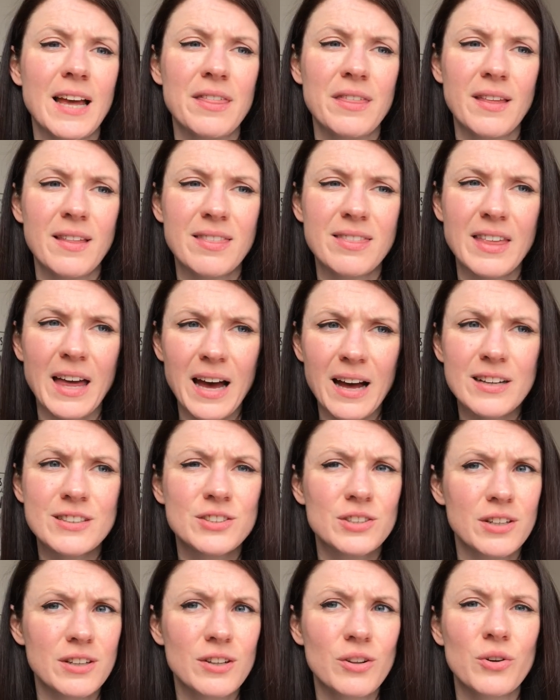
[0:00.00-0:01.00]
I think
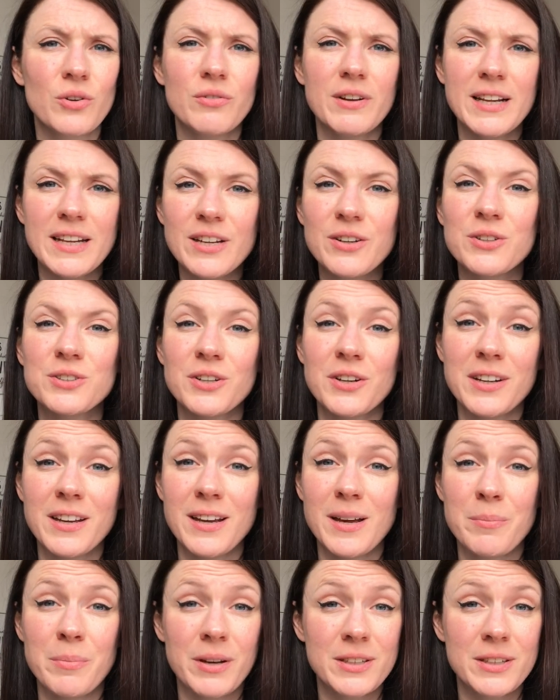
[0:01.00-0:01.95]
that's going to look really good on a